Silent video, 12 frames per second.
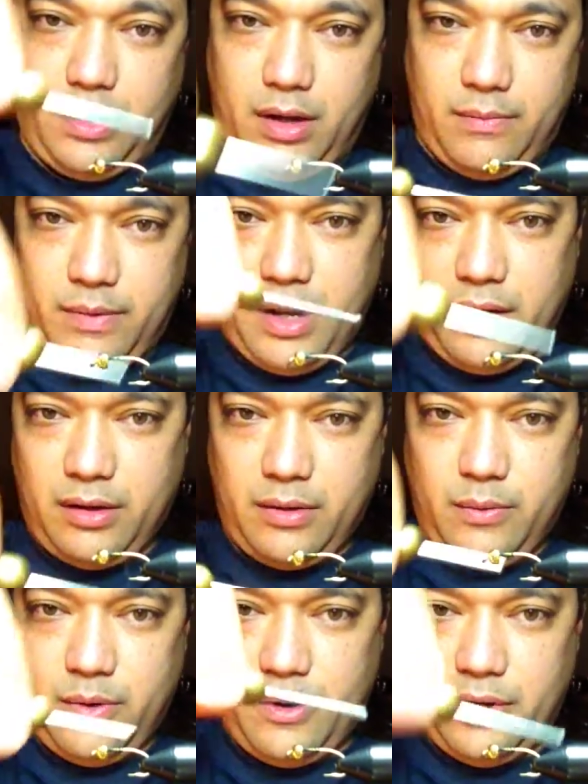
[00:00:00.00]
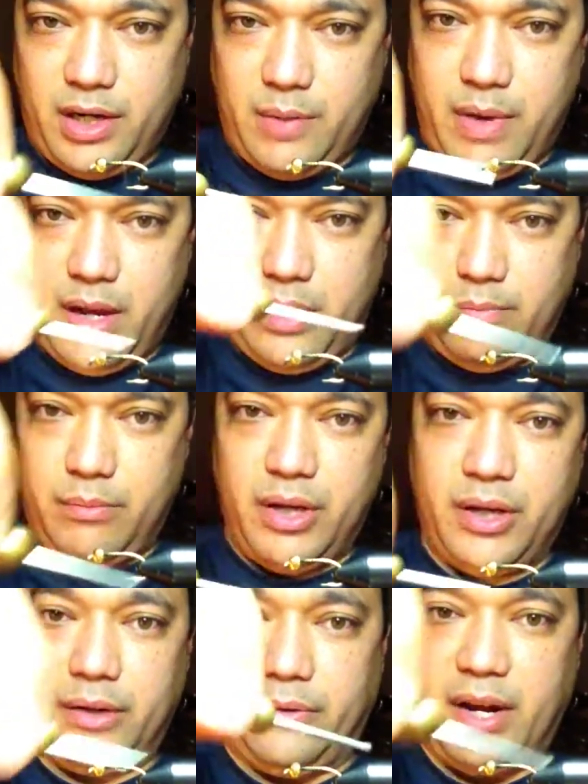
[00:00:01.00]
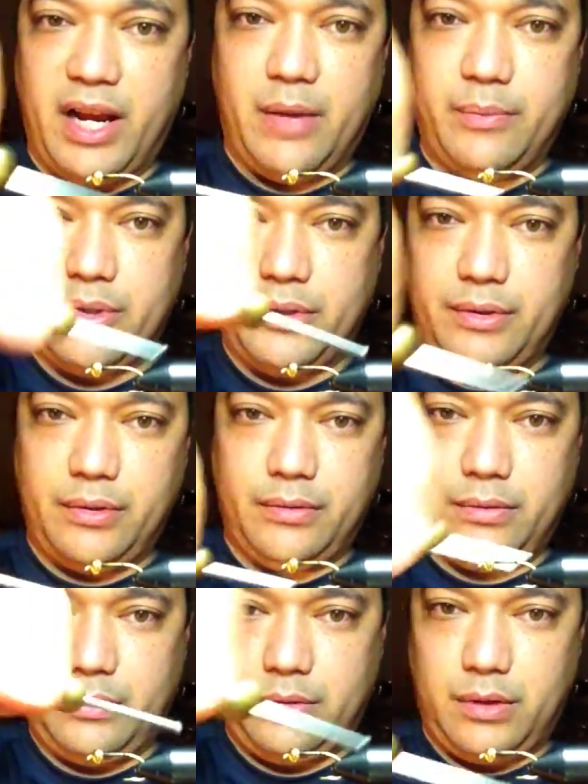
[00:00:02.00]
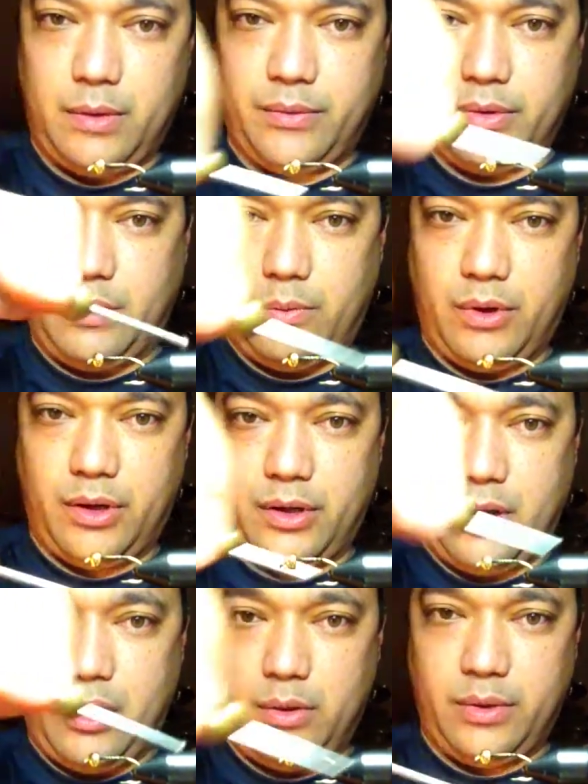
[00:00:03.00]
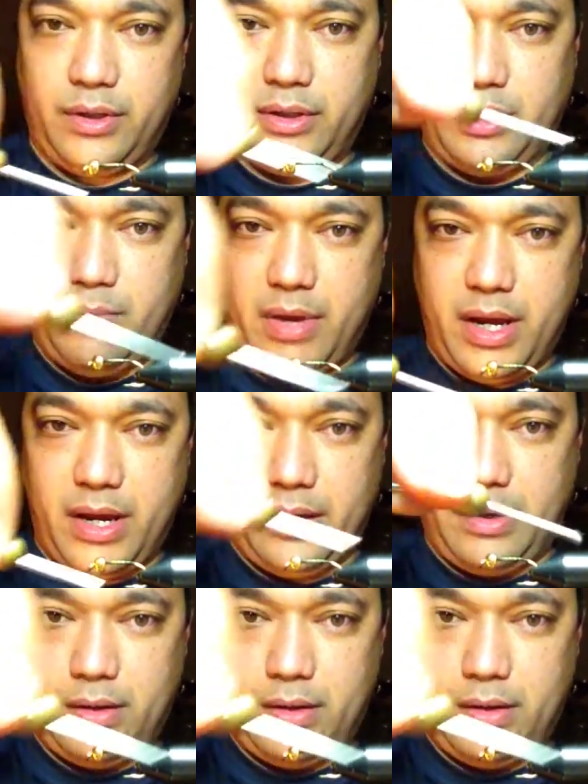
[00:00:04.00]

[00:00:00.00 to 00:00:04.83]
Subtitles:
I'm not going to worry about butting wraps. I'm just going to work it all the way to the back.